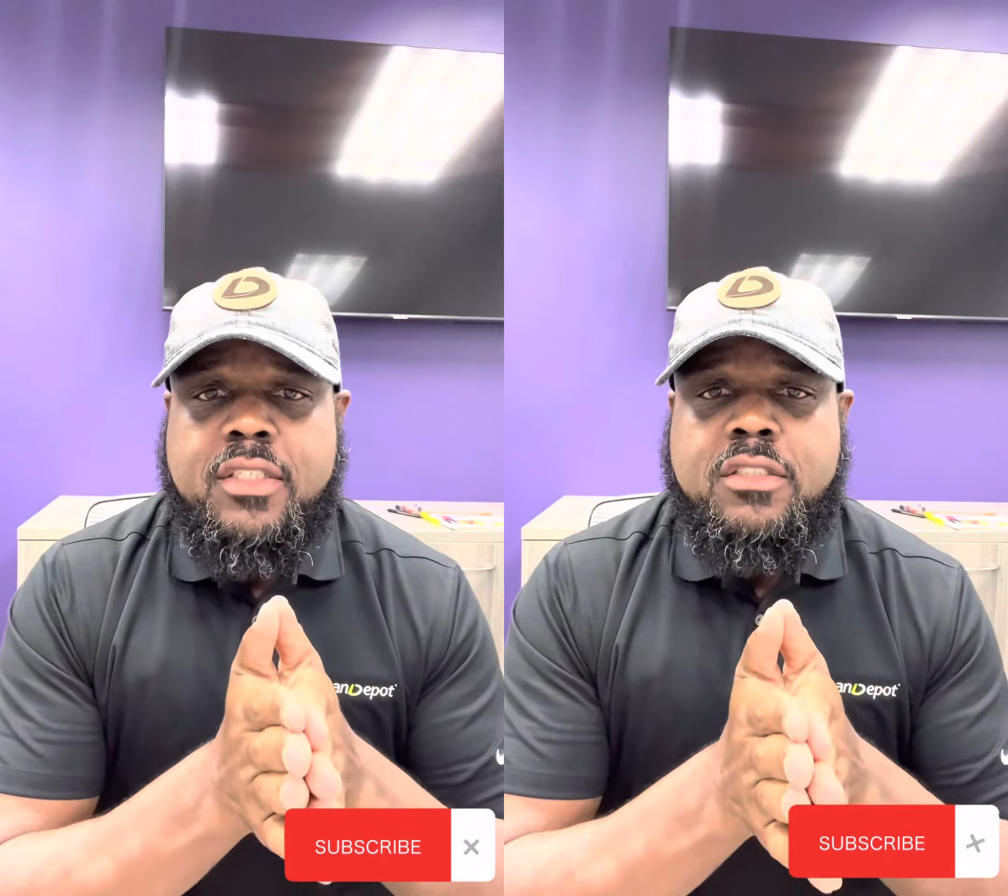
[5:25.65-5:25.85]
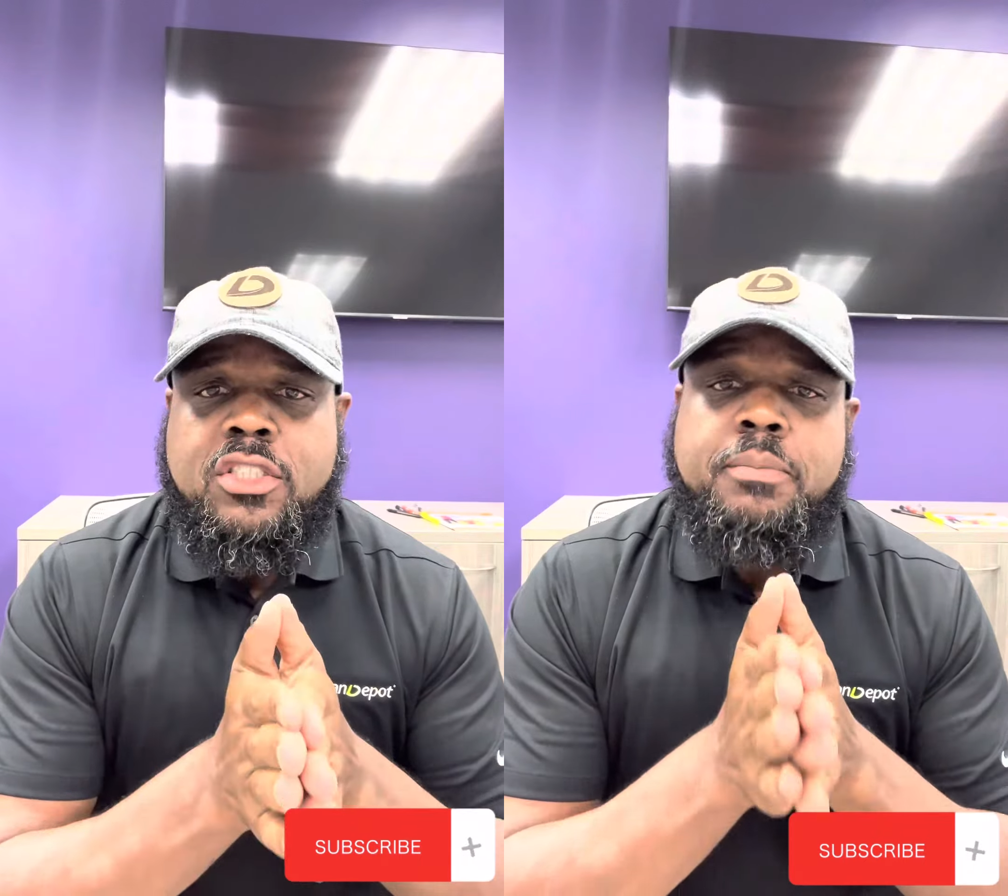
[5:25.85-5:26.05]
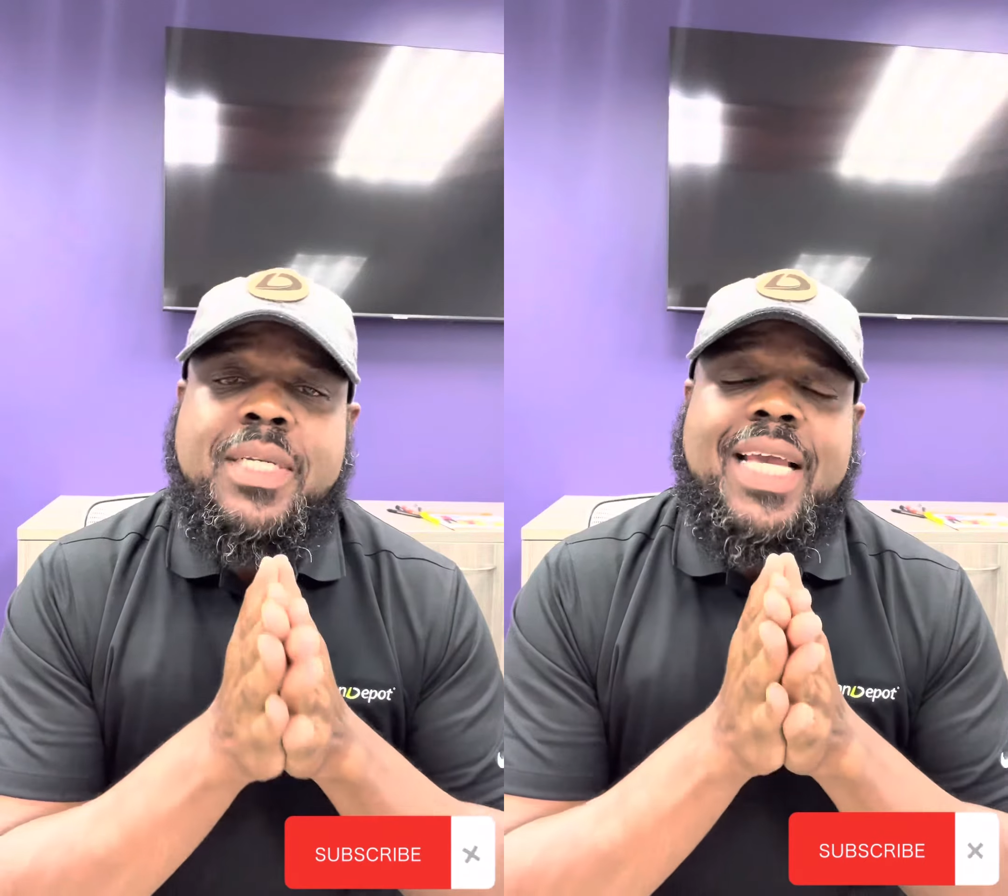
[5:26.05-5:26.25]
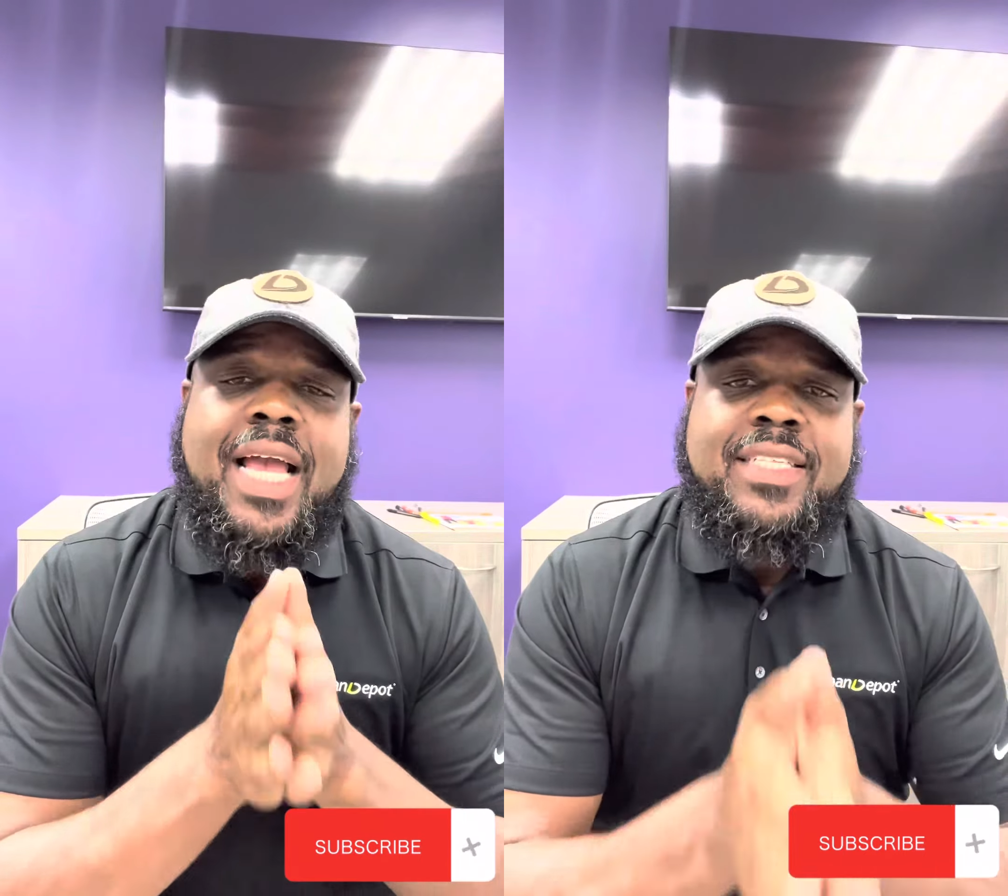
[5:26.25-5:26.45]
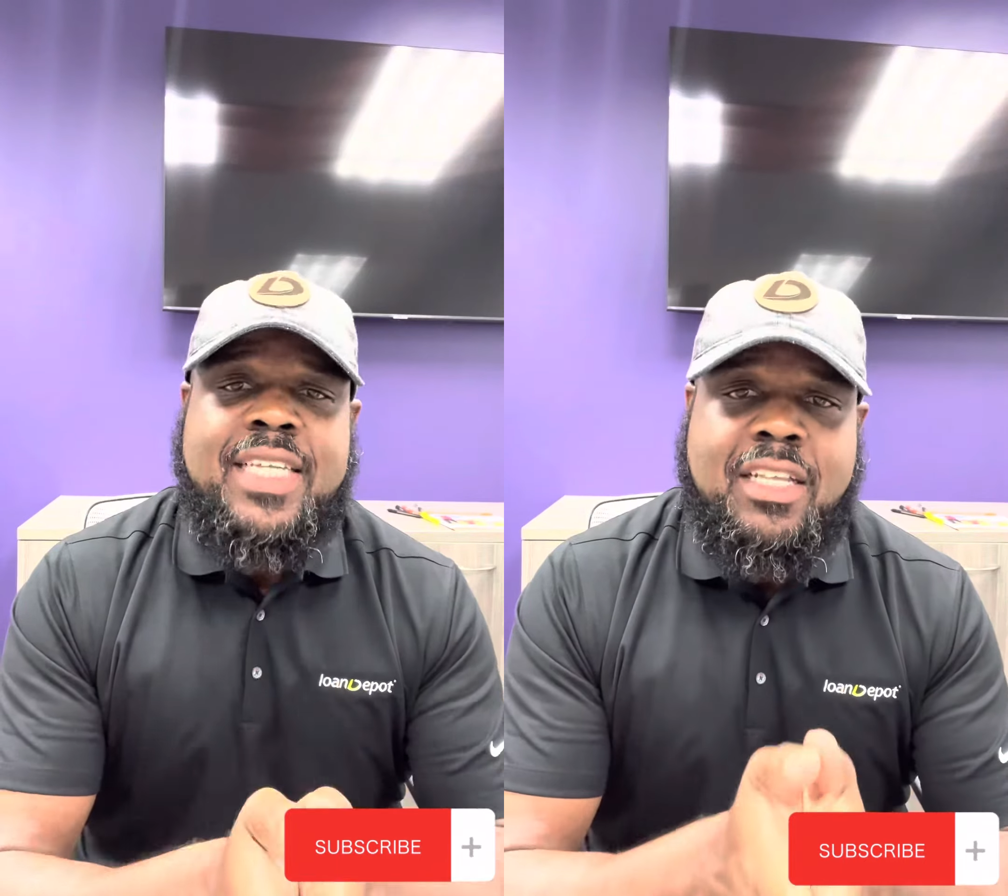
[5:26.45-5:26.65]
should be
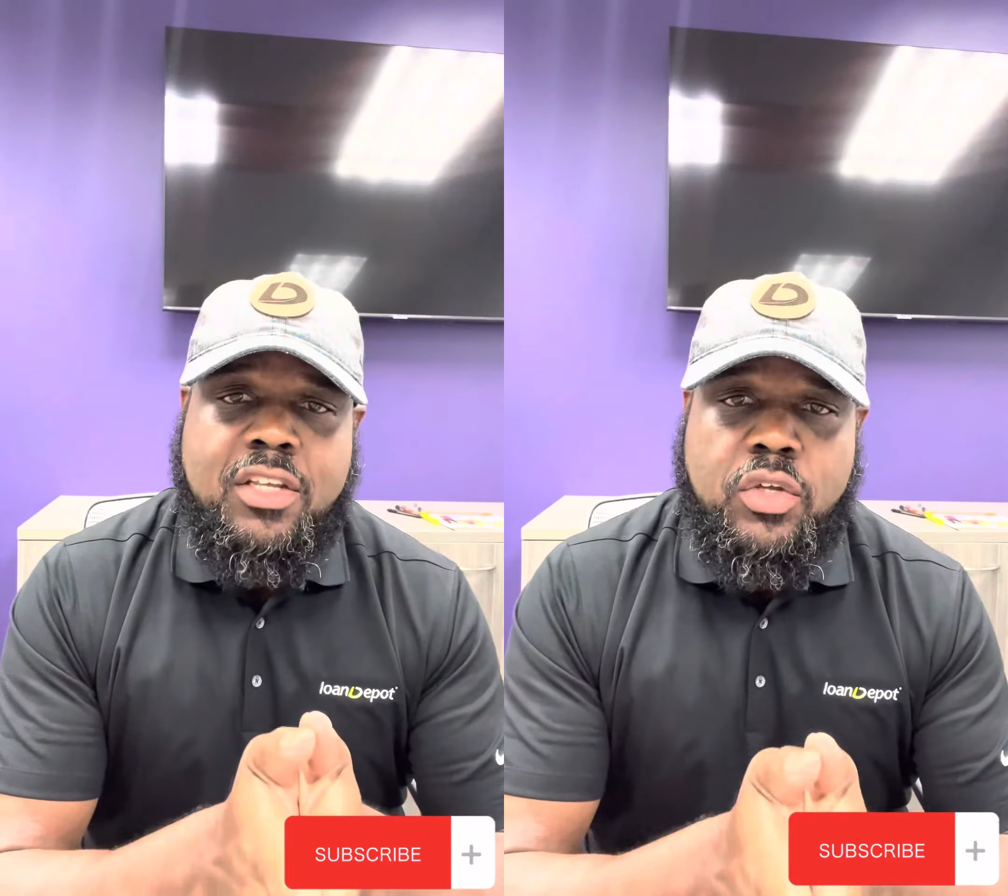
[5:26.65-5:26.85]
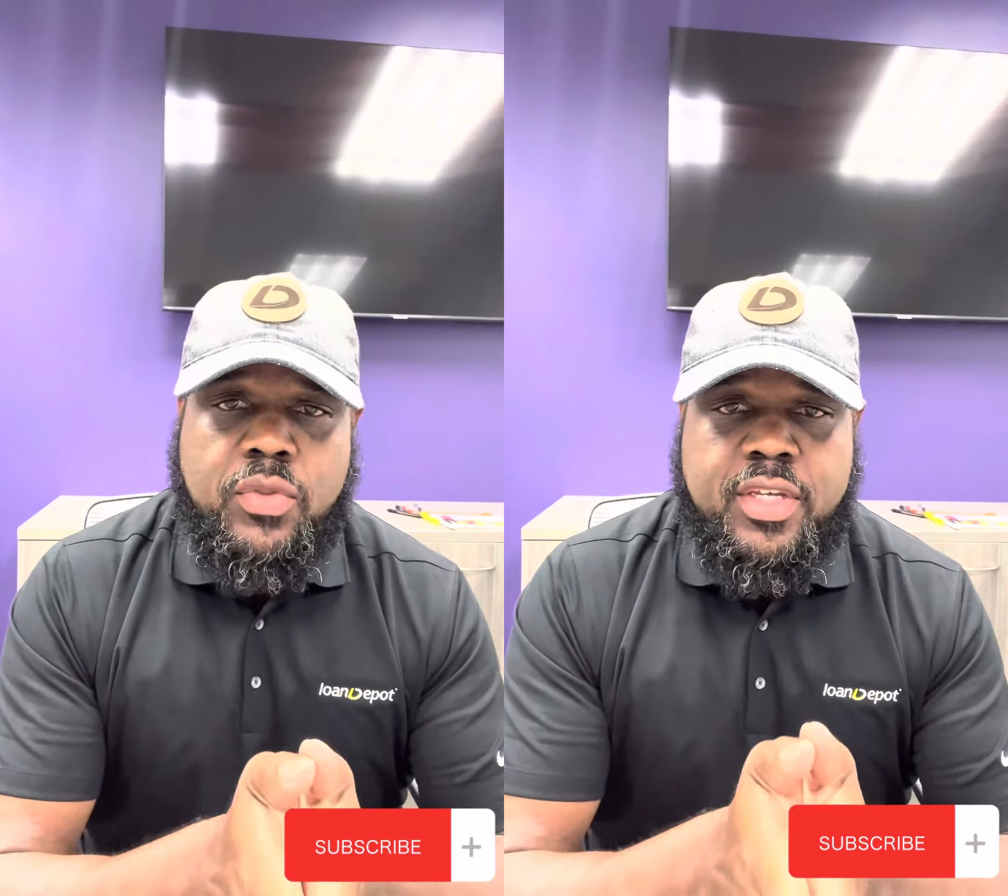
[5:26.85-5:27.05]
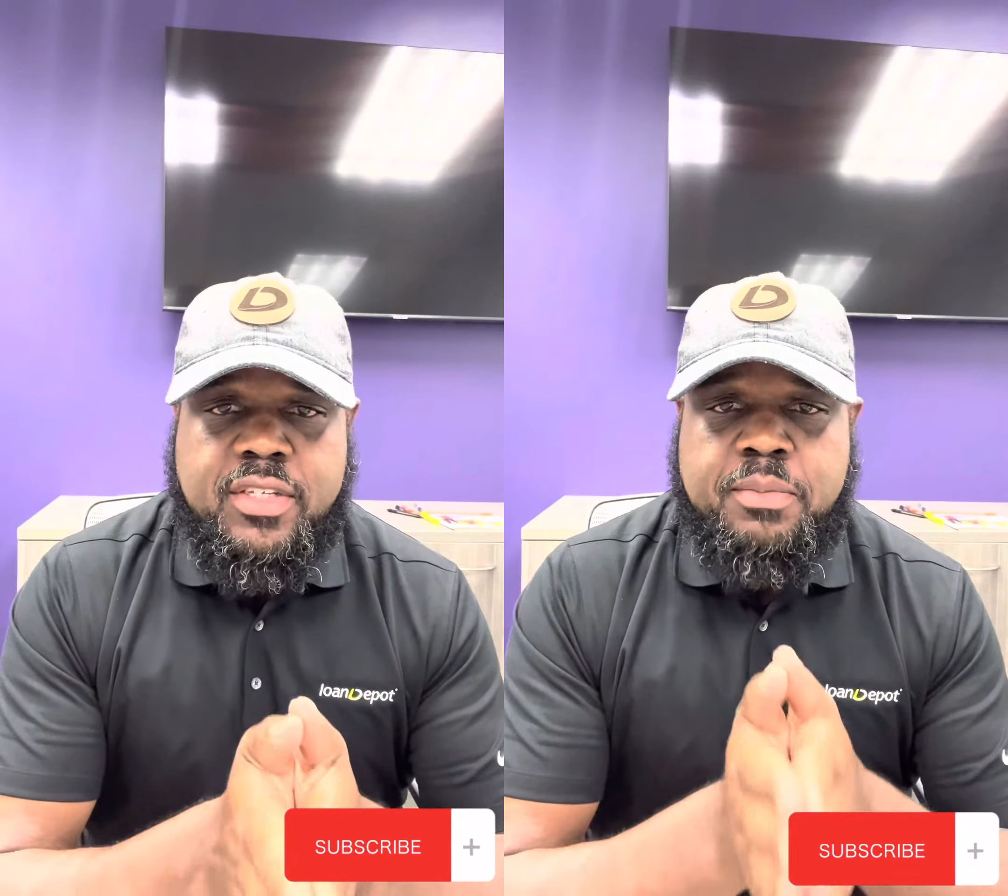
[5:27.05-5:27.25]
telling you this,